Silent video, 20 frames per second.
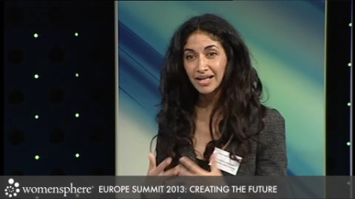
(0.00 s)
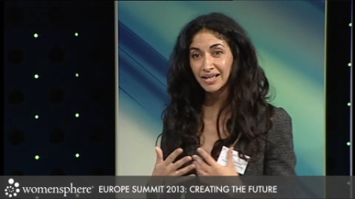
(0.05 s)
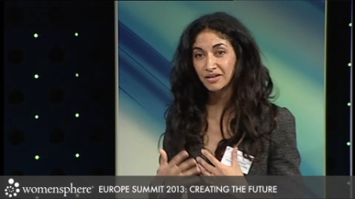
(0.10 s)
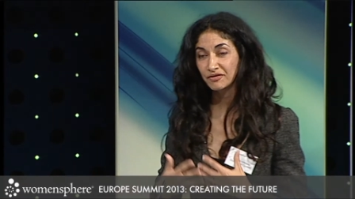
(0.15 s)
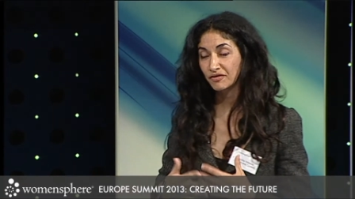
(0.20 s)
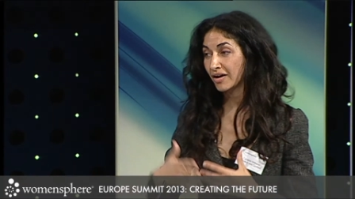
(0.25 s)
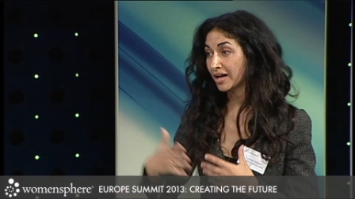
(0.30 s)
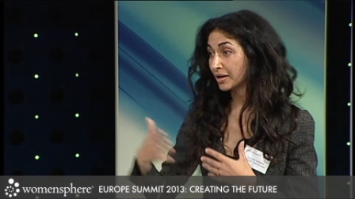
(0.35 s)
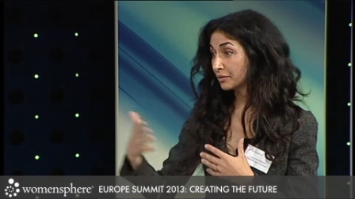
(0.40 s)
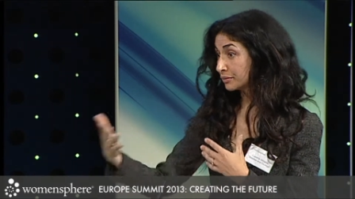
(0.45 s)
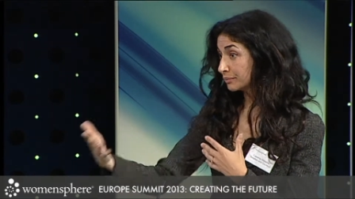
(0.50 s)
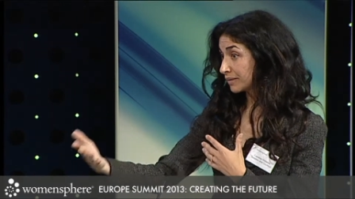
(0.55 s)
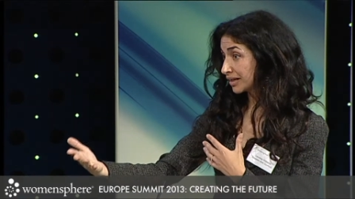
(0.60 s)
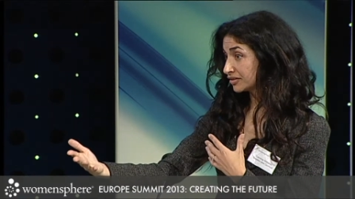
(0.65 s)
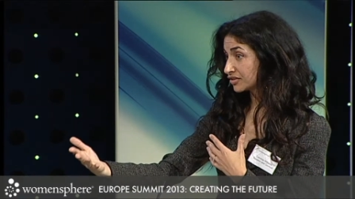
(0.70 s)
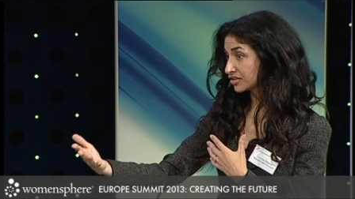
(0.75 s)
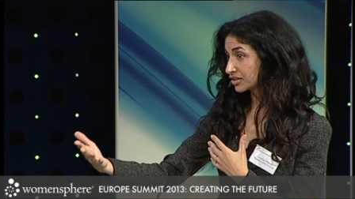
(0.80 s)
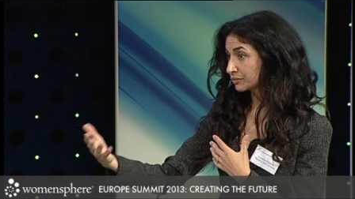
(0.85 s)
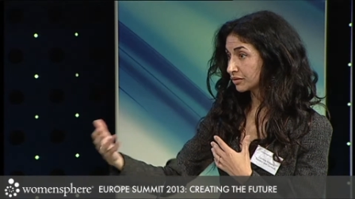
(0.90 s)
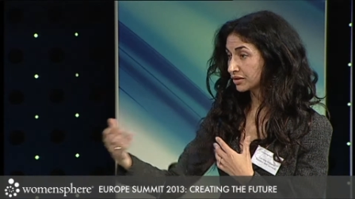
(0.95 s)
if I were
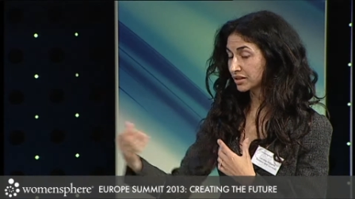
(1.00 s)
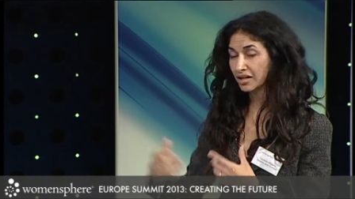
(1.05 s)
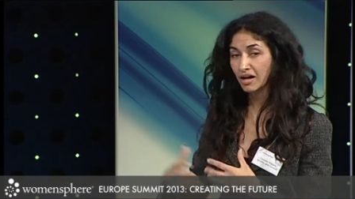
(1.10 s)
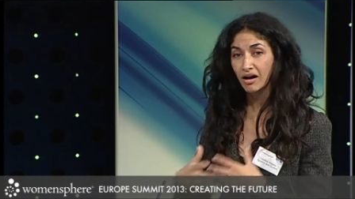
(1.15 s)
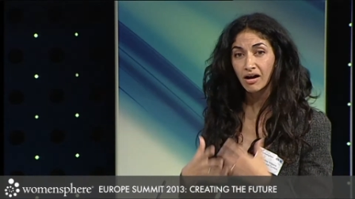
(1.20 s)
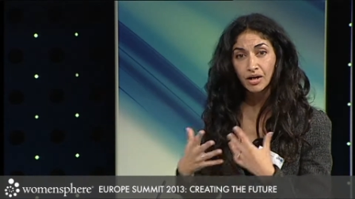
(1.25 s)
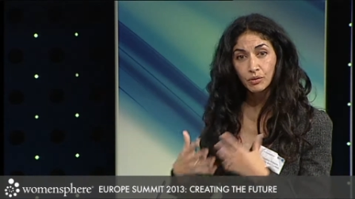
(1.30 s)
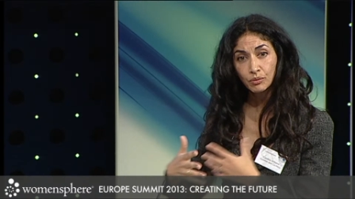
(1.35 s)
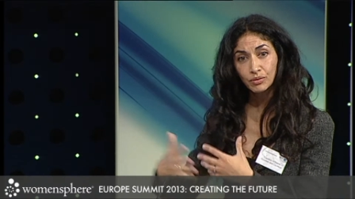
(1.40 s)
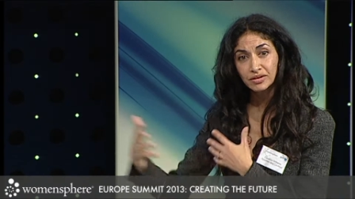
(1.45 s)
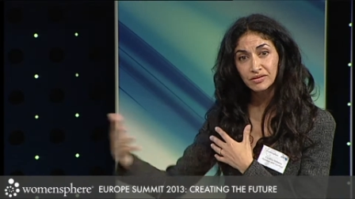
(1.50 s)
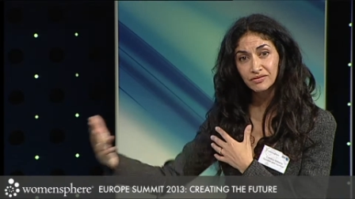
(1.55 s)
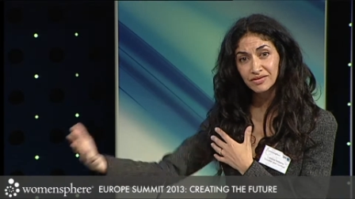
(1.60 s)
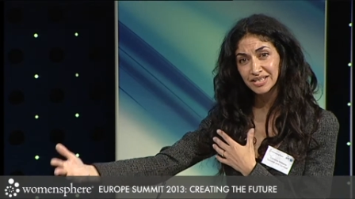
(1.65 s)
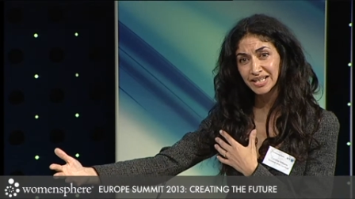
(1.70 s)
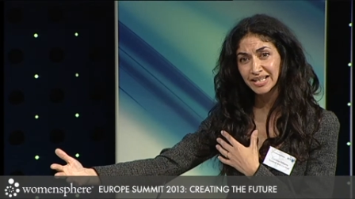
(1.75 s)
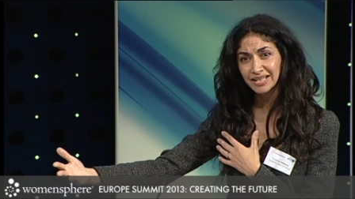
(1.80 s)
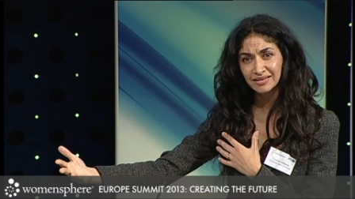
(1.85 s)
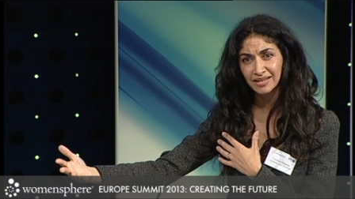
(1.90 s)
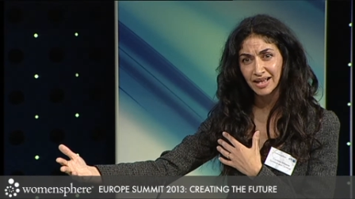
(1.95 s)
managing Monica, I wouldn't have
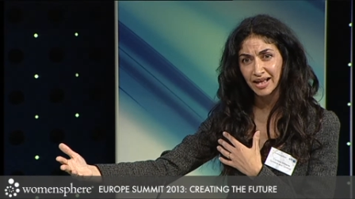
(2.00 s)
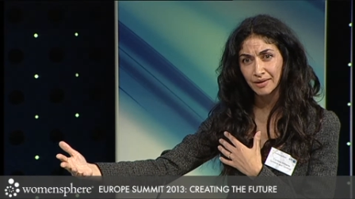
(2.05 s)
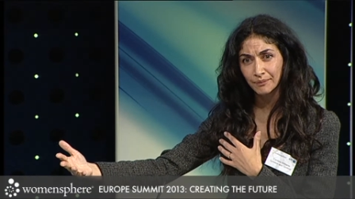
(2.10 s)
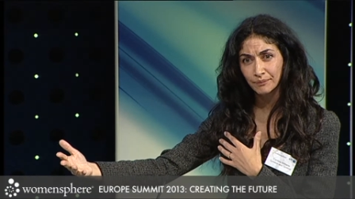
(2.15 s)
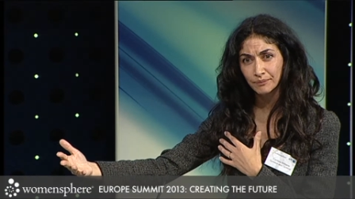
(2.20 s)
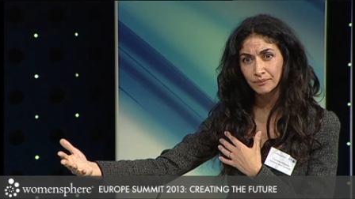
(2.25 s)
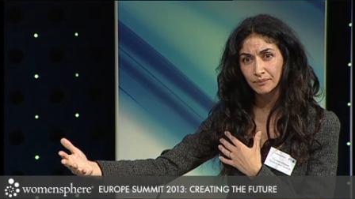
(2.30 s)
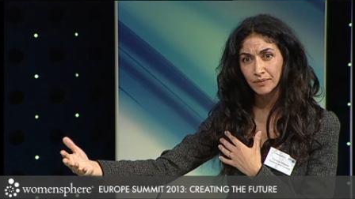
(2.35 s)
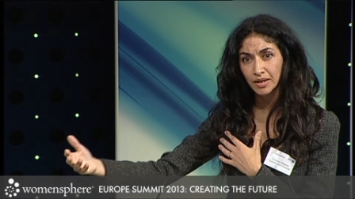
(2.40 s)
seen that.